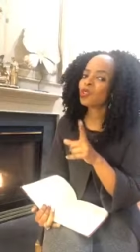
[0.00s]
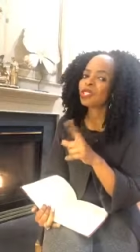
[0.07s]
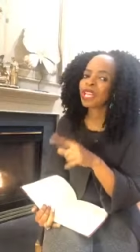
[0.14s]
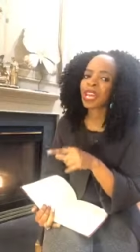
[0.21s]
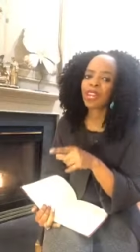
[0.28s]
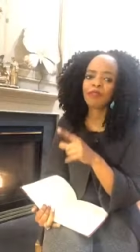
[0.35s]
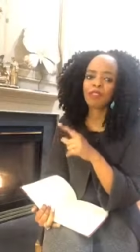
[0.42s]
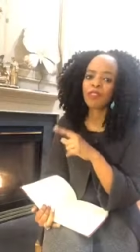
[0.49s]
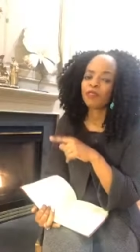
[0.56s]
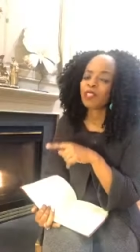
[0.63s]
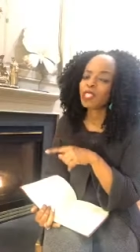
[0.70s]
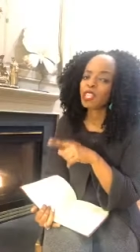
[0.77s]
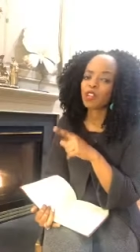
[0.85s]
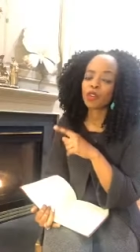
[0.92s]
10,
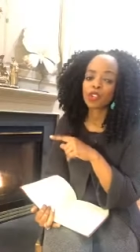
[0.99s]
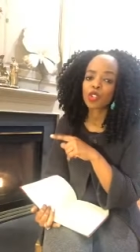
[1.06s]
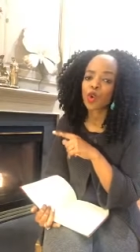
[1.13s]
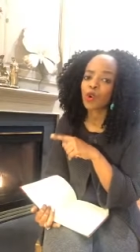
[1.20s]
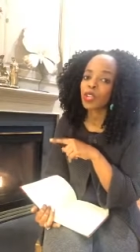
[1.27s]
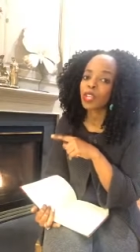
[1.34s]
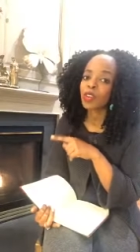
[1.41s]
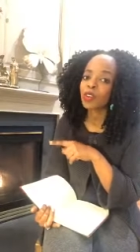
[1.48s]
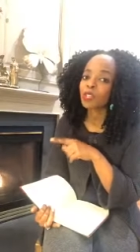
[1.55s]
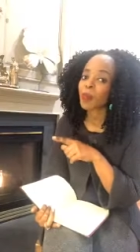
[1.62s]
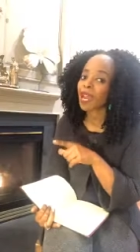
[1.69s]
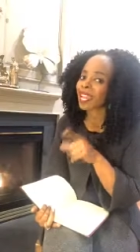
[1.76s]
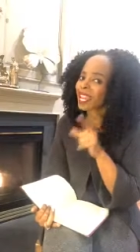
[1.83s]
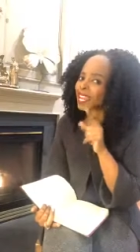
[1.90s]
15 or so years
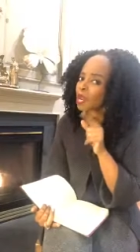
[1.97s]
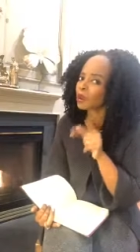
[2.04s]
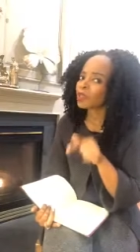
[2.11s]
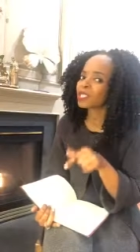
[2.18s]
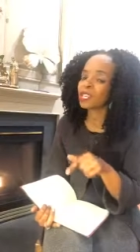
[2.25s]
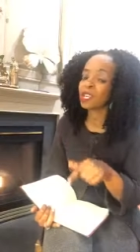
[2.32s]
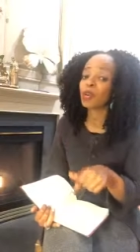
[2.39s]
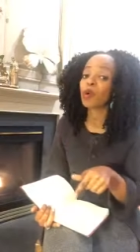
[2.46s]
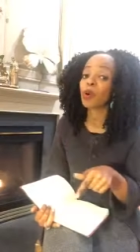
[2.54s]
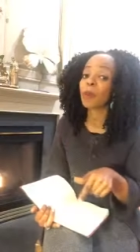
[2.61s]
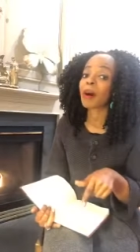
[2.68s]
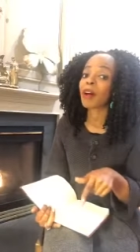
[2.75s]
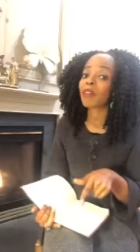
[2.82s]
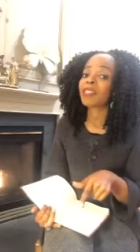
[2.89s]
back and I'll see you're
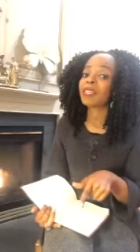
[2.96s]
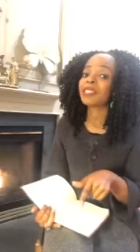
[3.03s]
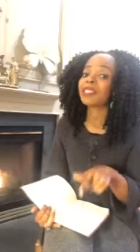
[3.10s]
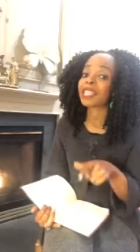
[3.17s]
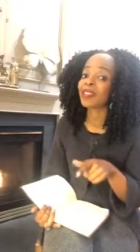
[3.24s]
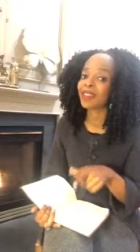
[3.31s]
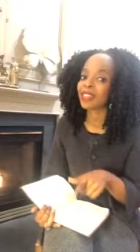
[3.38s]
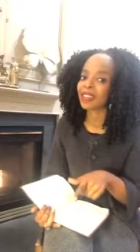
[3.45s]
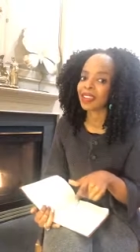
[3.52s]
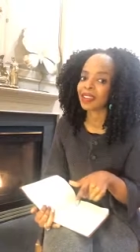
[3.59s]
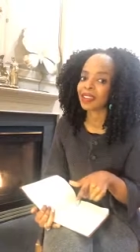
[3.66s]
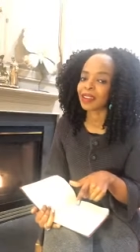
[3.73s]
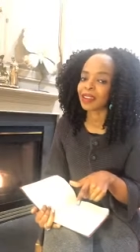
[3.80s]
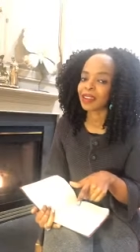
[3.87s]
about this even
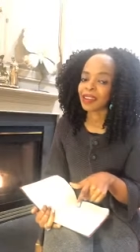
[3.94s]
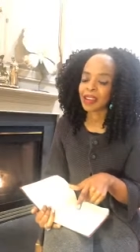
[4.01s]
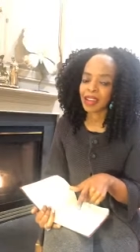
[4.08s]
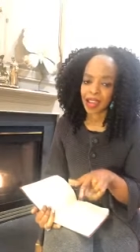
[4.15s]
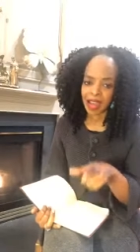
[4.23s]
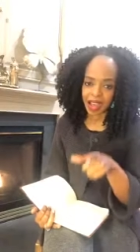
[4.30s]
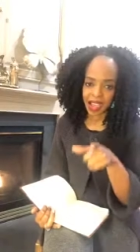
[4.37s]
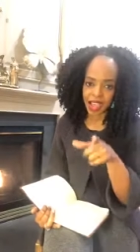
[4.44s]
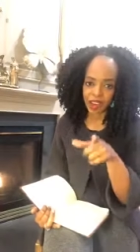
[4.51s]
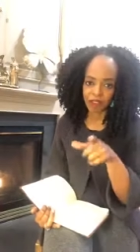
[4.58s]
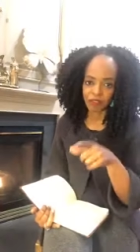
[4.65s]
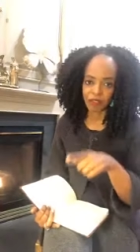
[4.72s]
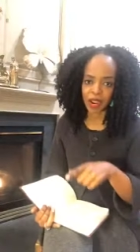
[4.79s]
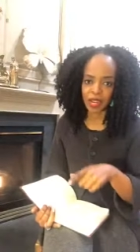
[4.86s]
then. I had a
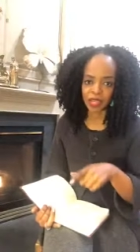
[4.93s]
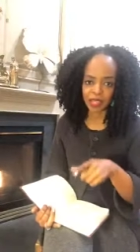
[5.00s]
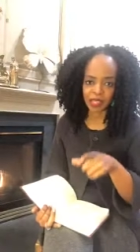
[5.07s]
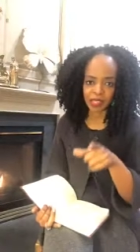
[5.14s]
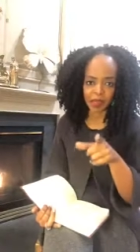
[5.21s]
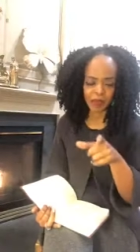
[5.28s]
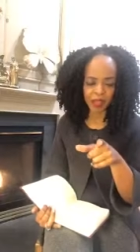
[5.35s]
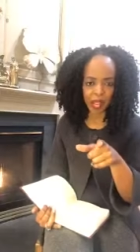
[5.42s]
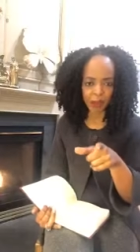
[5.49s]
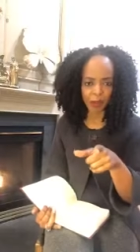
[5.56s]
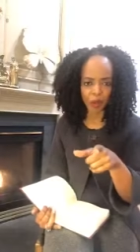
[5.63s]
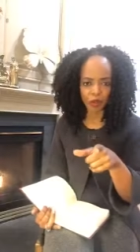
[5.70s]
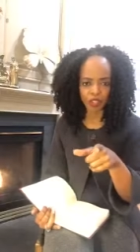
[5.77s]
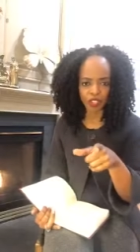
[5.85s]
friend, something I
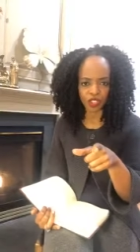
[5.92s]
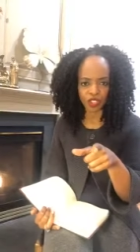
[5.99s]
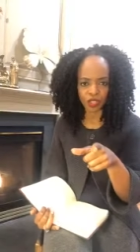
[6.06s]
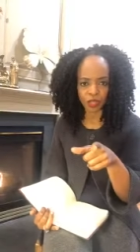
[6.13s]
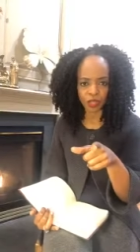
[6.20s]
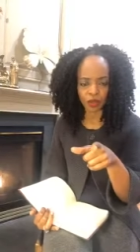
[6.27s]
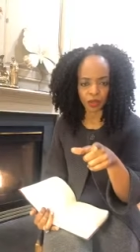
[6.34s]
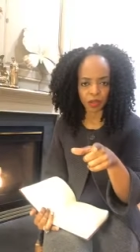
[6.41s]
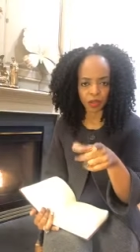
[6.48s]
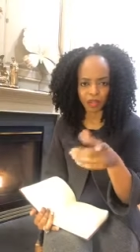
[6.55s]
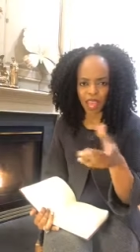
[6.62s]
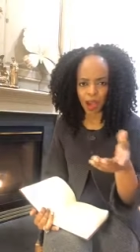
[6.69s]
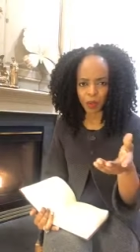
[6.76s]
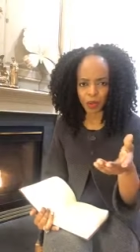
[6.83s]
posted just a, uh,
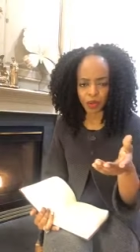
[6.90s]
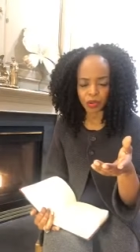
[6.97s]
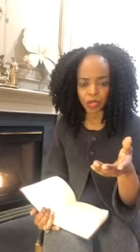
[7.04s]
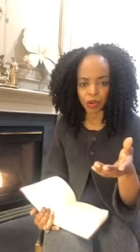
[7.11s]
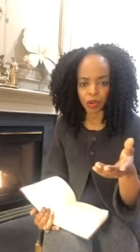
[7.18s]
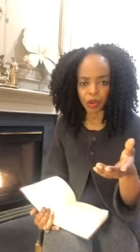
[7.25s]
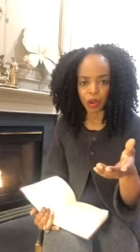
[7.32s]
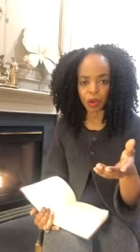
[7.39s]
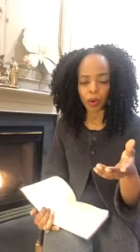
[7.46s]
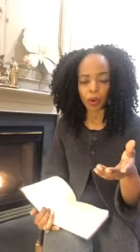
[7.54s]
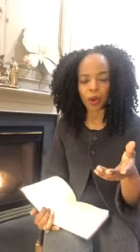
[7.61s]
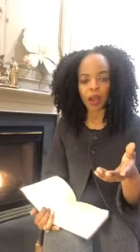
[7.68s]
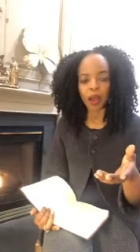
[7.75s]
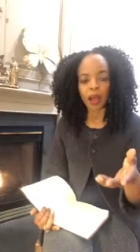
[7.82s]
an hour or so
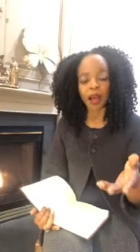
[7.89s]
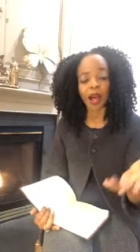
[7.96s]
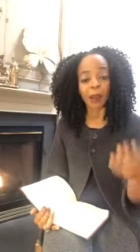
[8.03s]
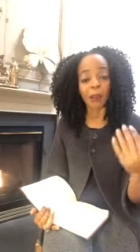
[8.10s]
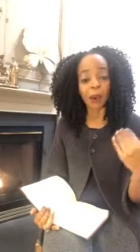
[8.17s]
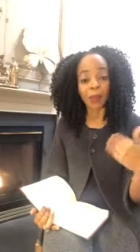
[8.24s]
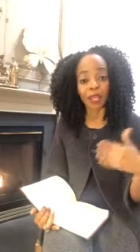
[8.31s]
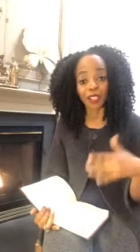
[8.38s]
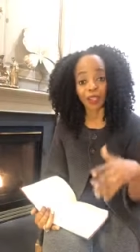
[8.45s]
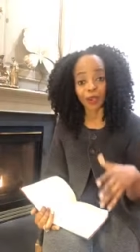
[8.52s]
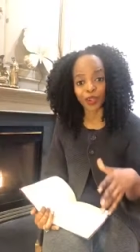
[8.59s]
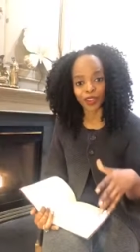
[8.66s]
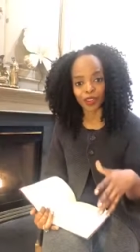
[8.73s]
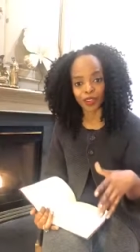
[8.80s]
ago uh, about my
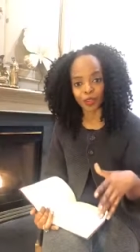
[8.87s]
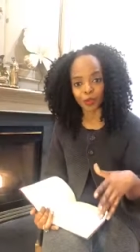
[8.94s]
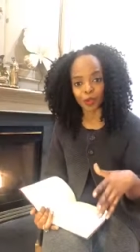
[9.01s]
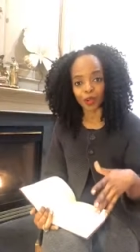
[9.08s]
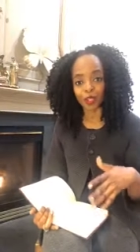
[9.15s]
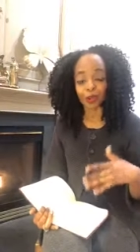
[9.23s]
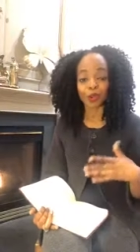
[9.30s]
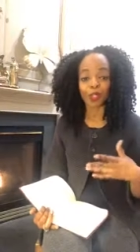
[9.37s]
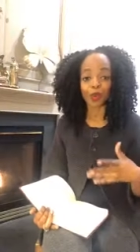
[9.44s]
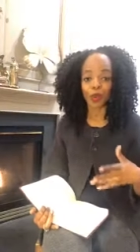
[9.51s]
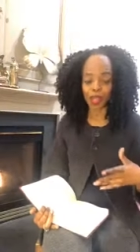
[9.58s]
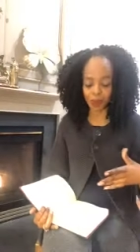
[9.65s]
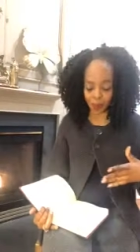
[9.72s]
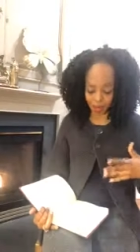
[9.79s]
journey in entrepreneurship. I was
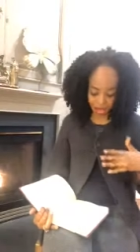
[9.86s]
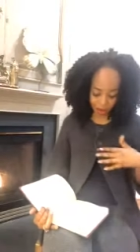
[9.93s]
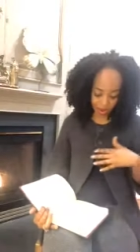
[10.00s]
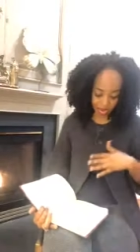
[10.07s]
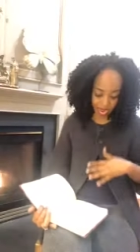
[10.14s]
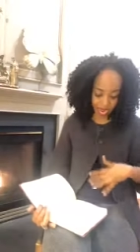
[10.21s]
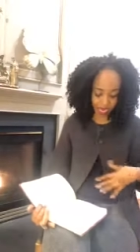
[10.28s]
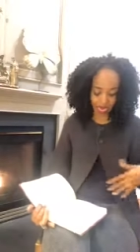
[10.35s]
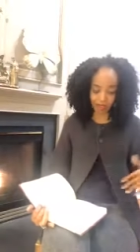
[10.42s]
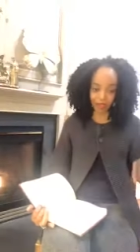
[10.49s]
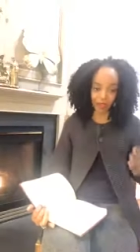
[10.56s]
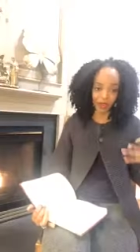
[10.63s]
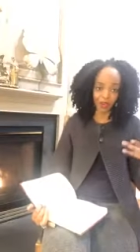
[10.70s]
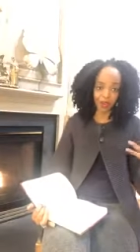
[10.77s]
talking about how I, I
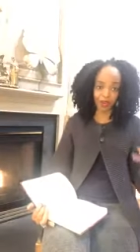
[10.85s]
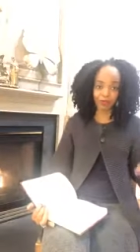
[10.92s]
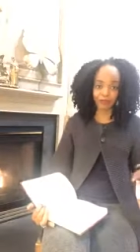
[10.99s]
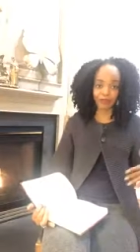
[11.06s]
never, you know,